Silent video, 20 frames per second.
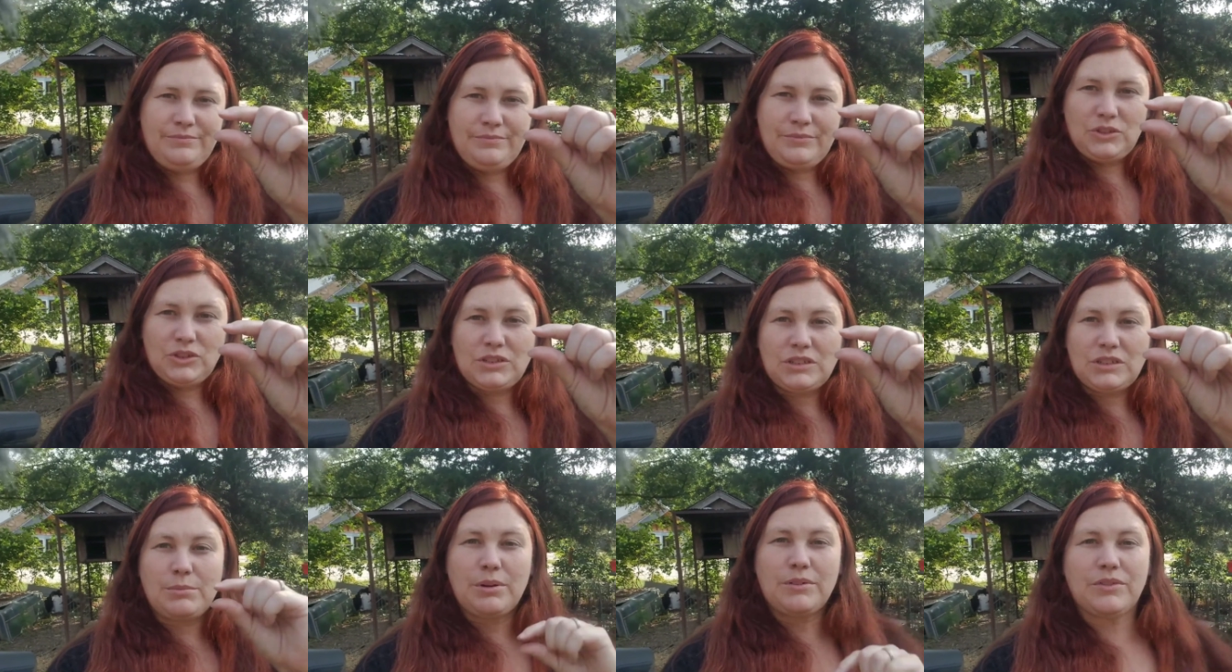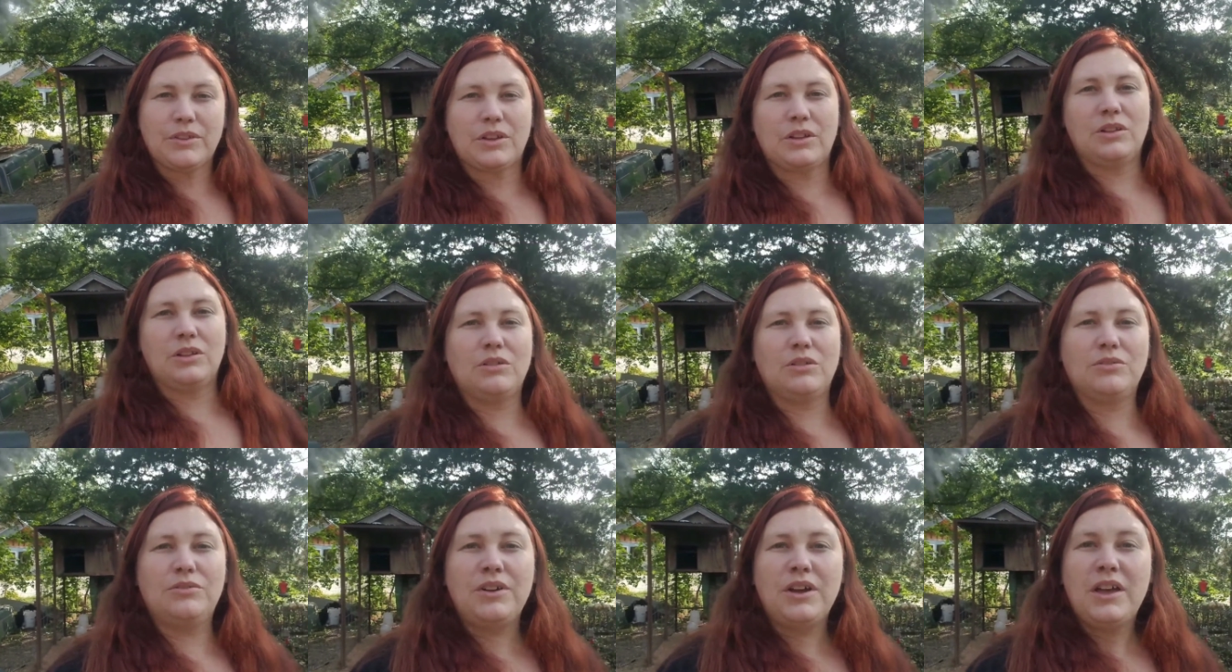just above the
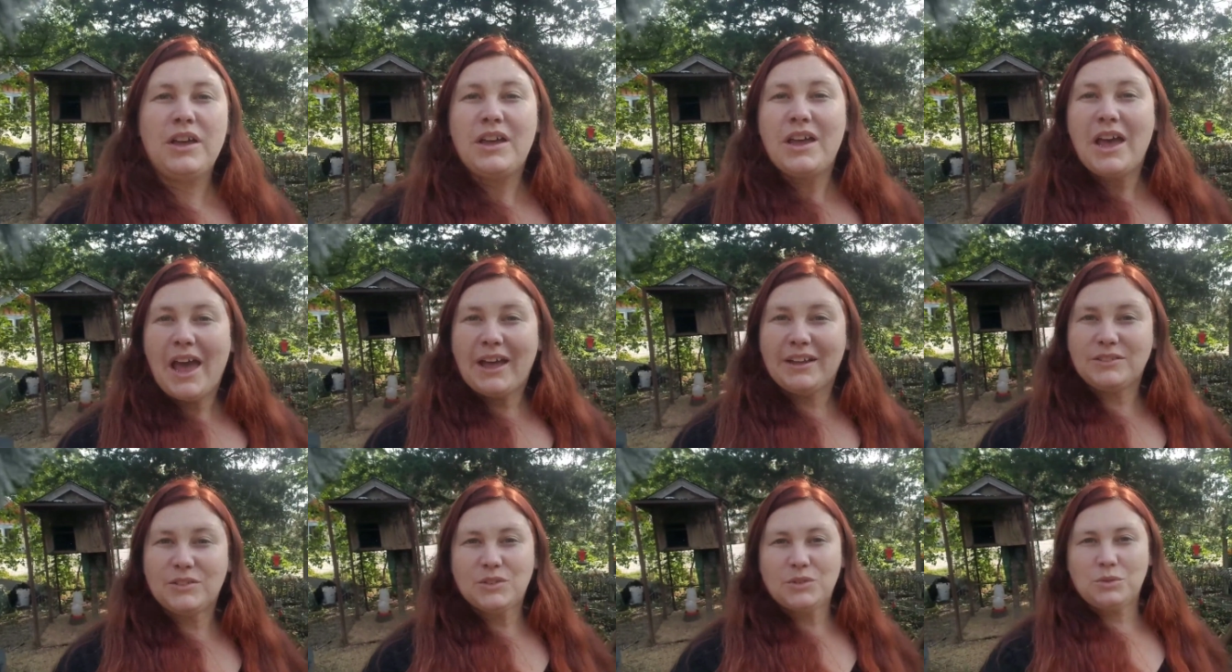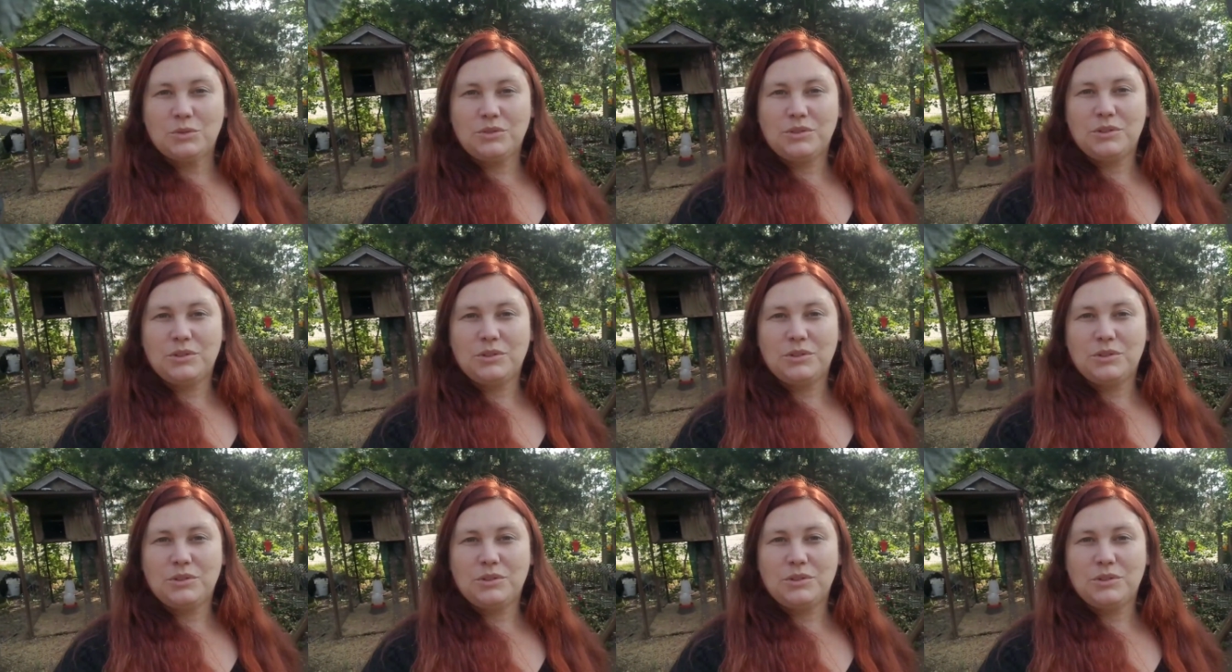clove and store